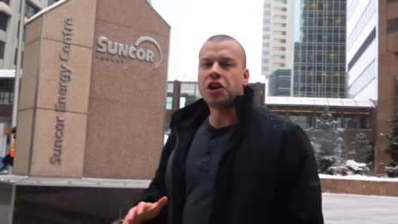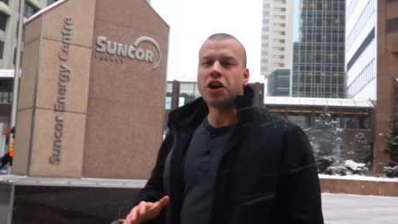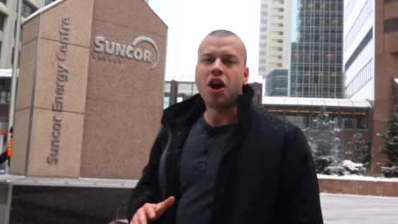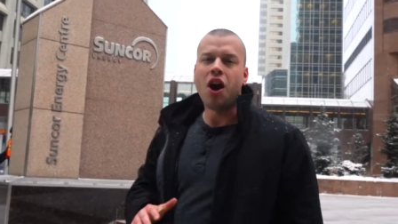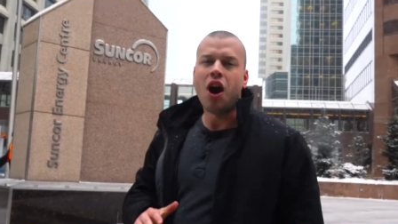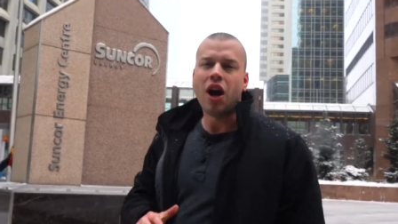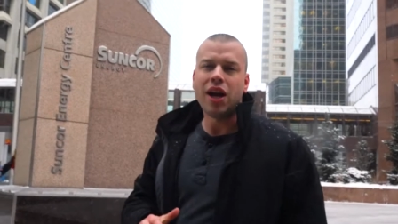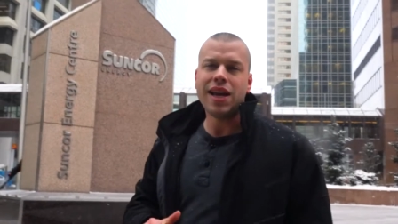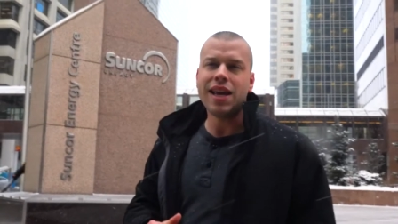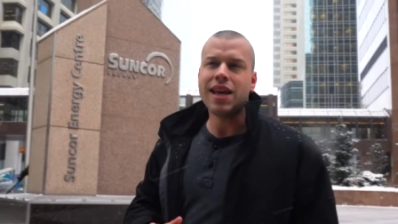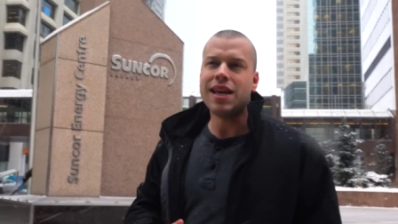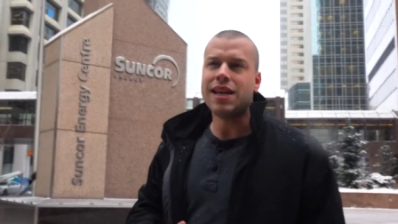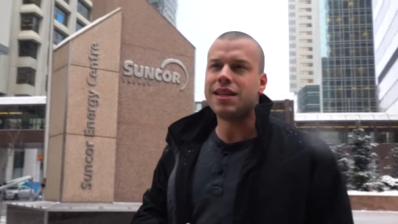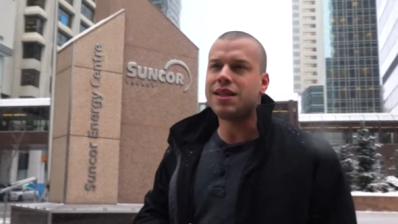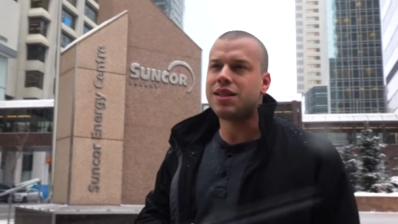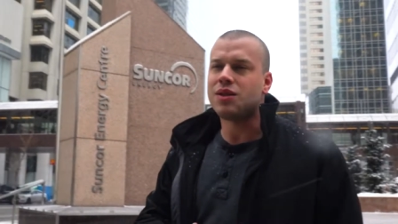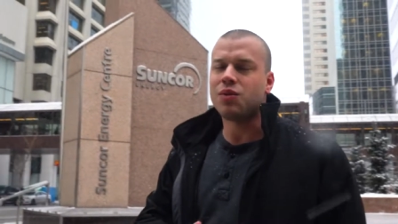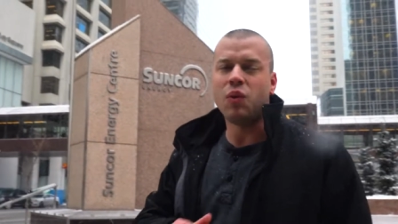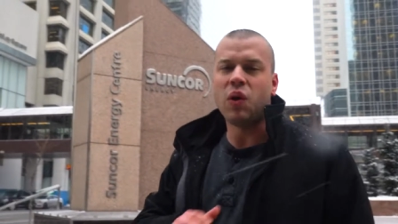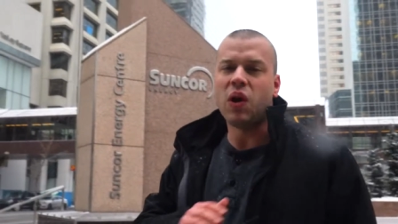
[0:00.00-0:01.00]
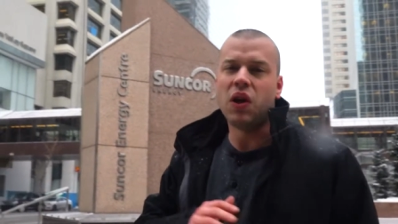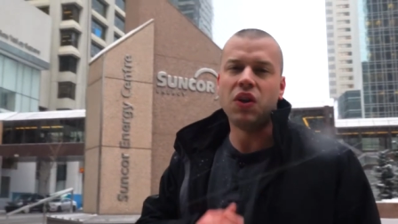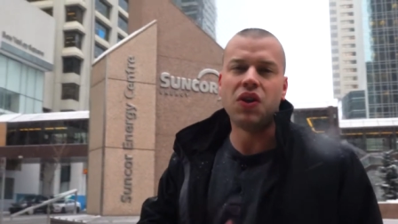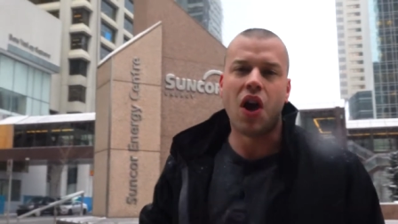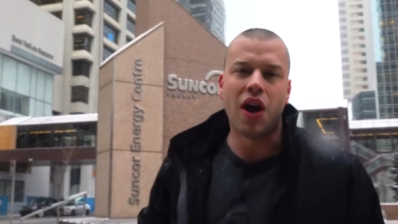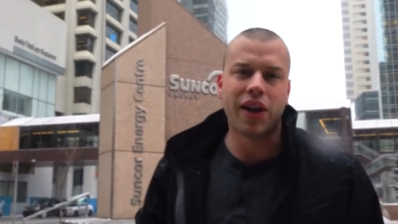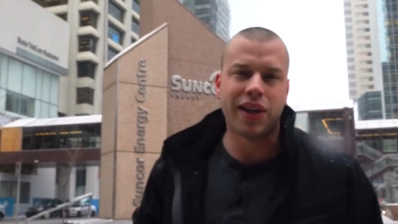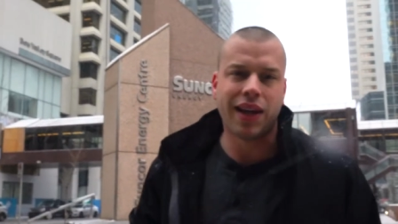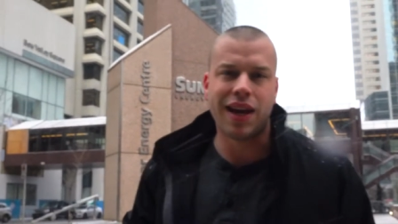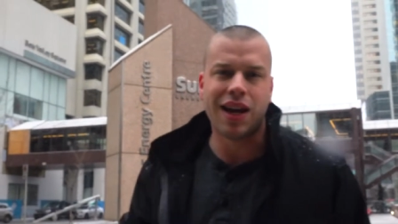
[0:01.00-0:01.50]
Your audience will
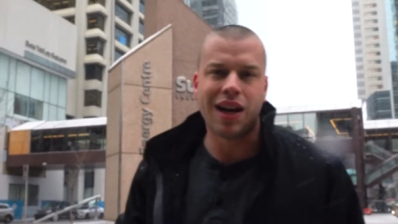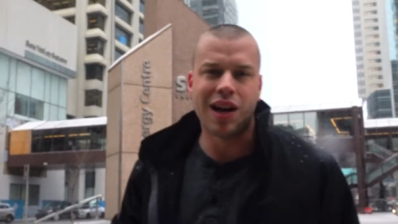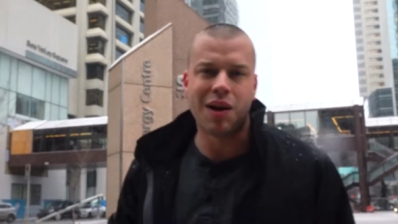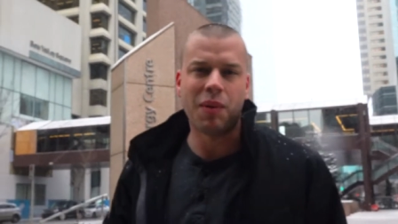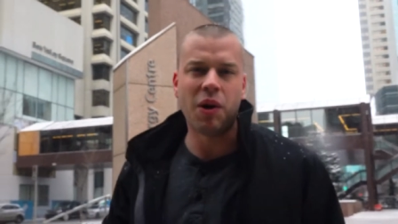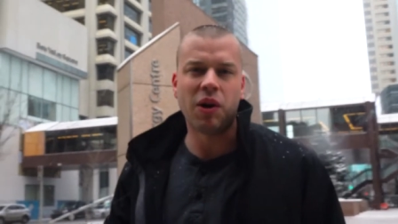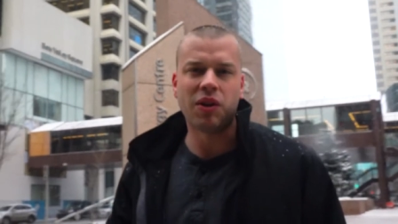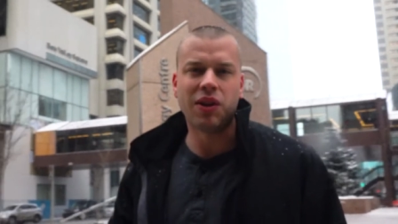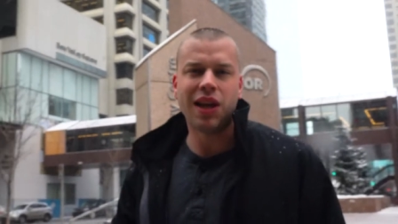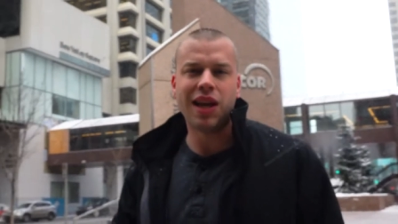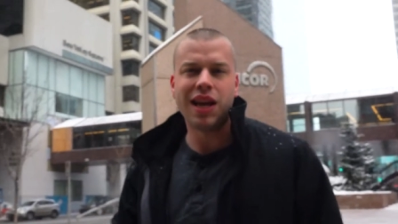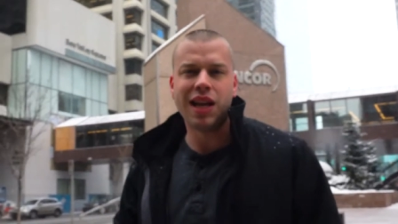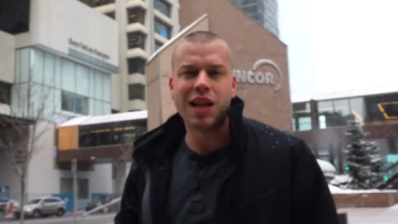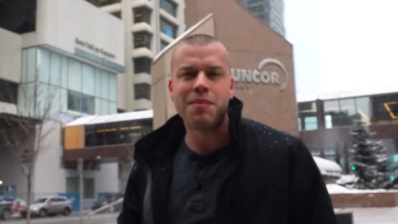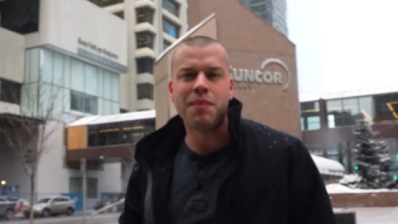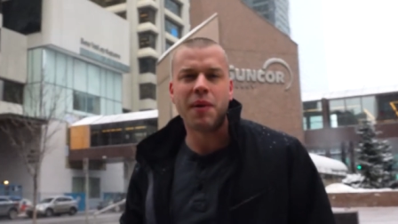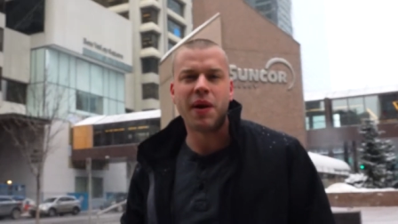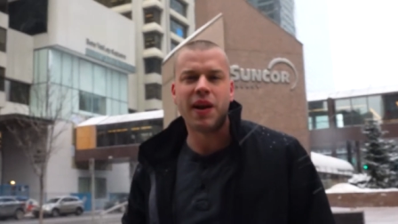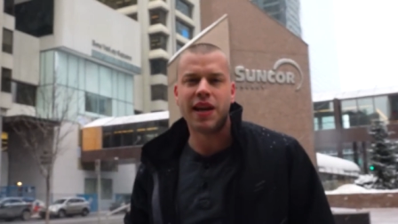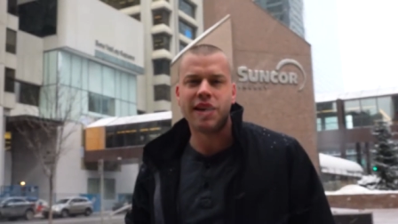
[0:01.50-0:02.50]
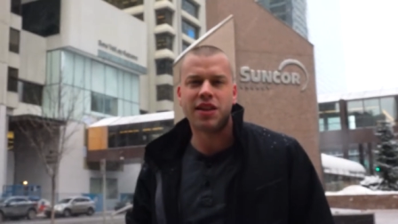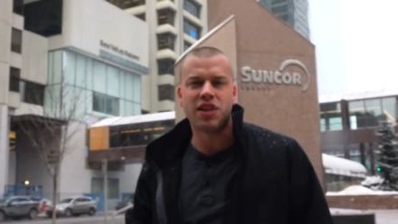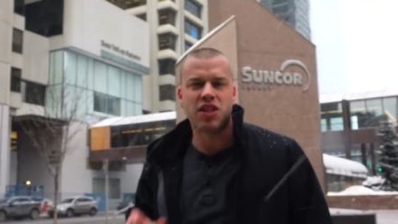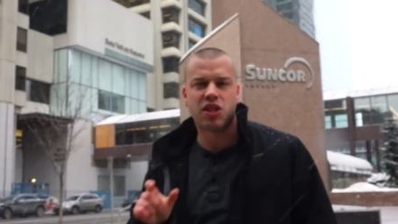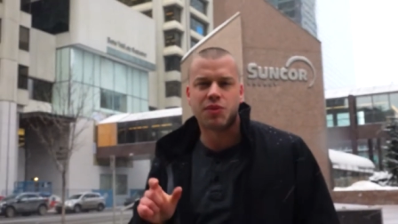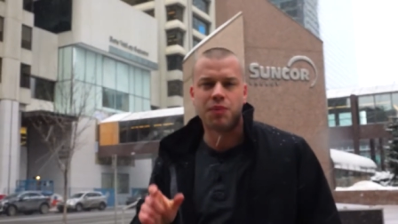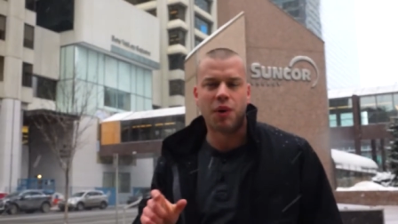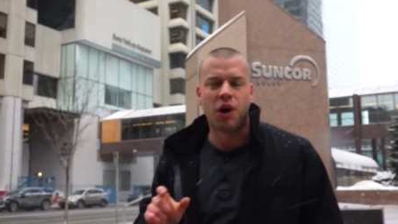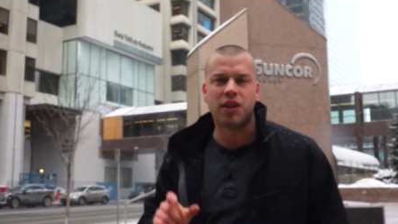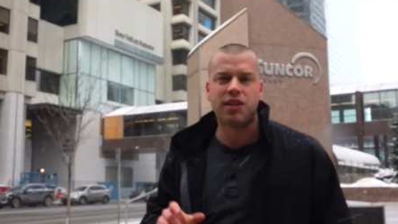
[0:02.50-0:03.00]
not care about the itty-bitty, the
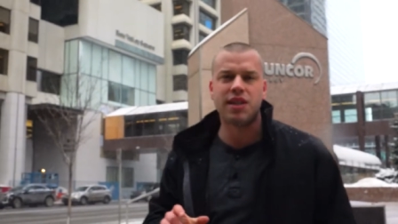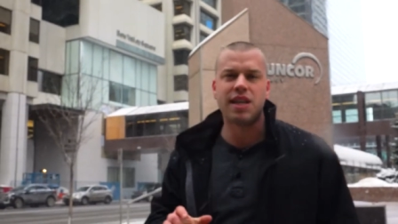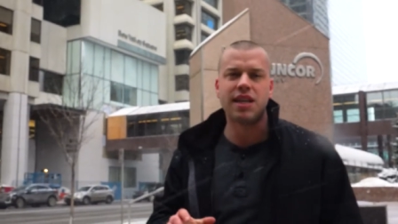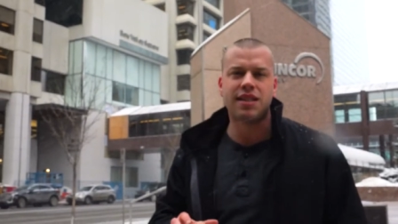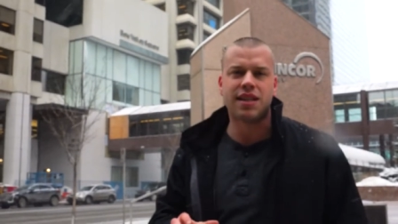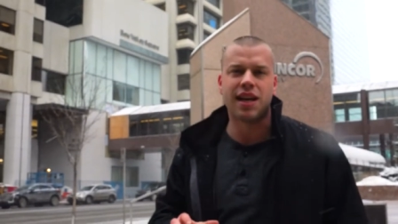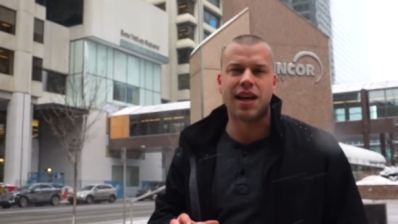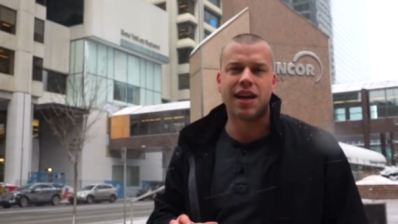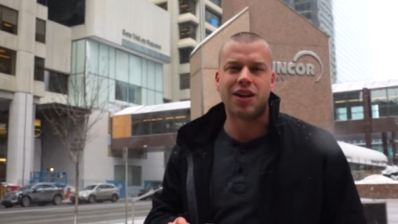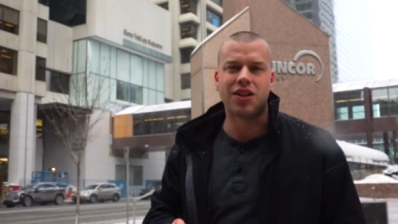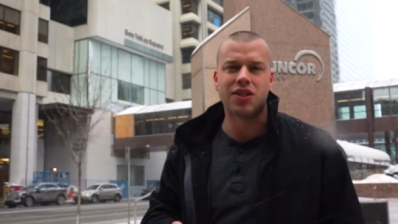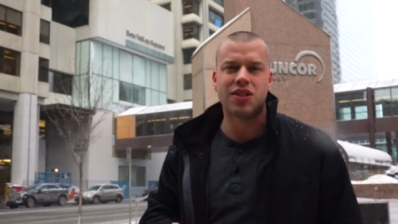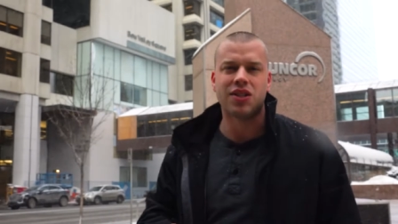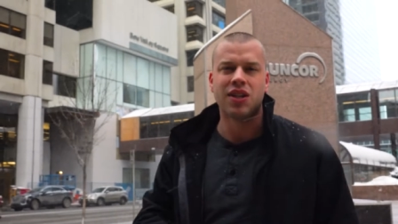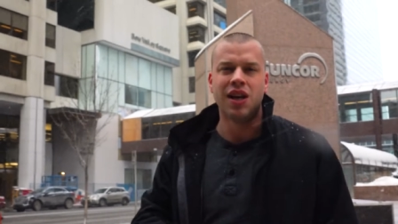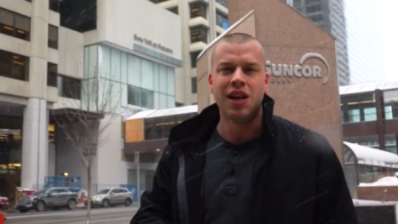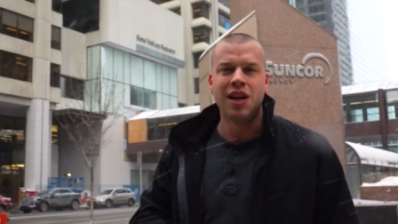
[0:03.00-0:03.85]
small details.